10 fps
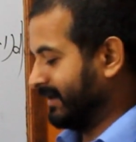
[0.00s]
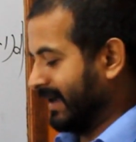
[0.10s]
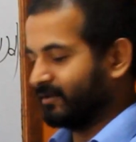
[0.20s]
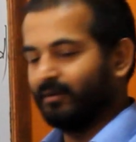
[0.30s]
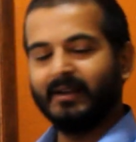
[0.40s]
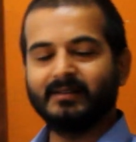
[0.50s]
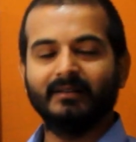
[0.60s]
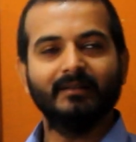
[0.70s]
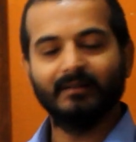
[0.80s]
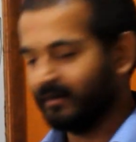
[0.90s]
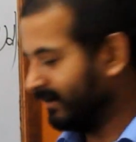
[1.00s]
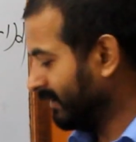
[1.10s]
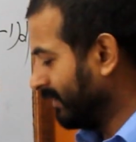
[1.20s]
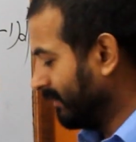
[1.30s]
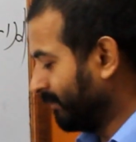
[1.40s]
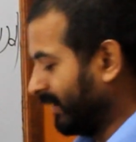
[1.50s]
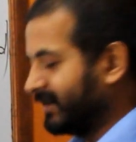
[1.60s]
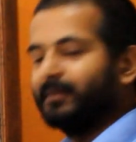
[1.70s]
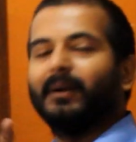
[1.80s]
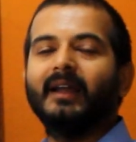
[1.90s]
Calculator,
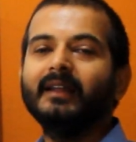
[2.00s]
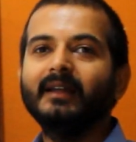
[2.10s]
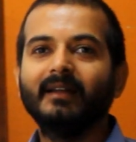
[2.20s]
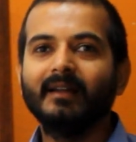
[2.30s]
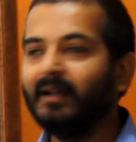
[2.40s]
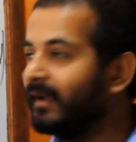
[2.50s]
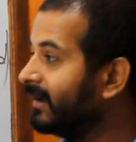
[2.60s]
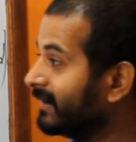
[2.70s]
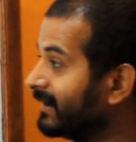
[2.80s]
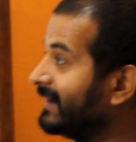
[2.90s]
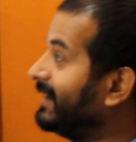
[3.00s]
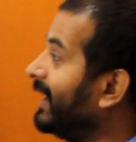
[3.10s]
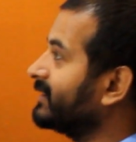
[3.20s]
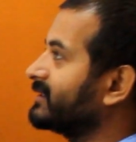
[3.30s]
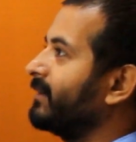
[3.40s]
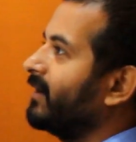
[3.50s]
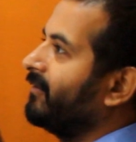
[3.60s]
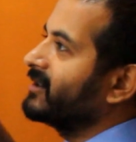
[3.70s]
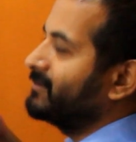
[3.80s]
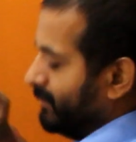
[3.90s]
multiply, get the sum
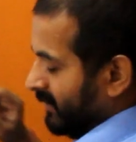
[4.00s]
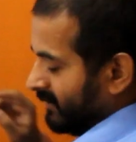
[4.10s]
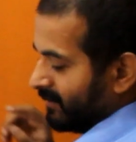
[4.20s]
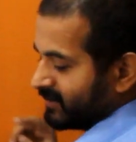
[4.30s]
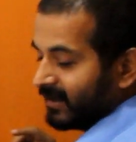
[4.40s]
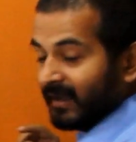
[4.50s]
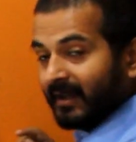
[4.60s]
of first 15 terms.